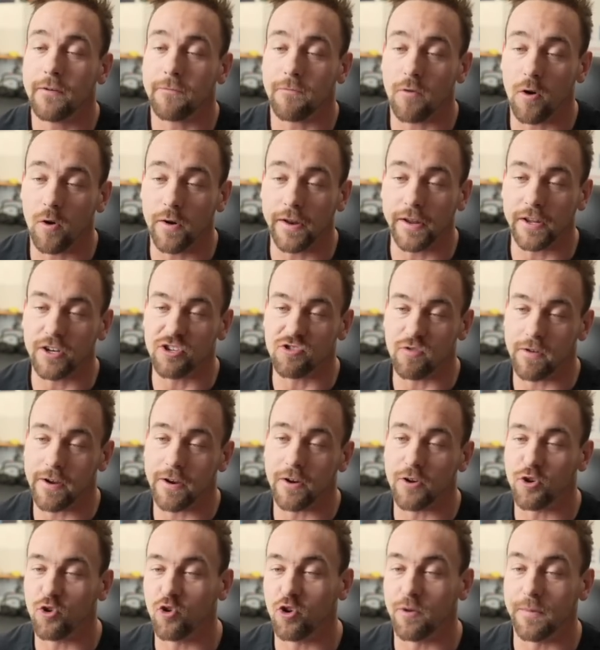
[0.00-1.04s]
Froning and Dre
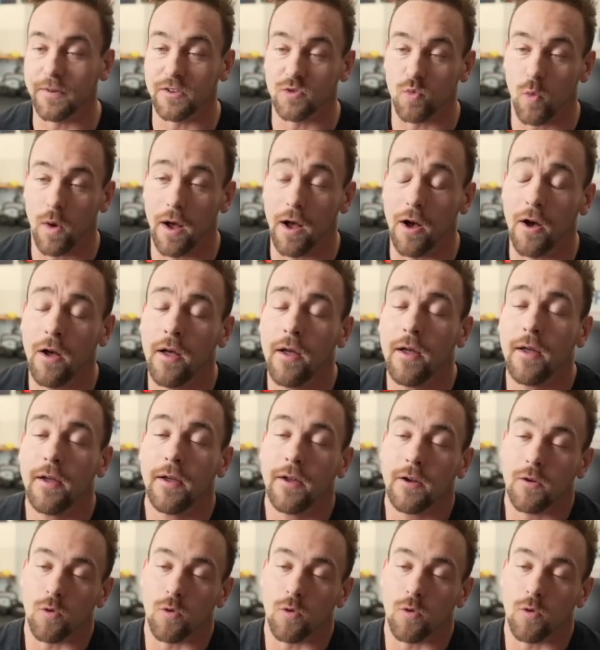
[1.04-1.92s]
are doing them as well.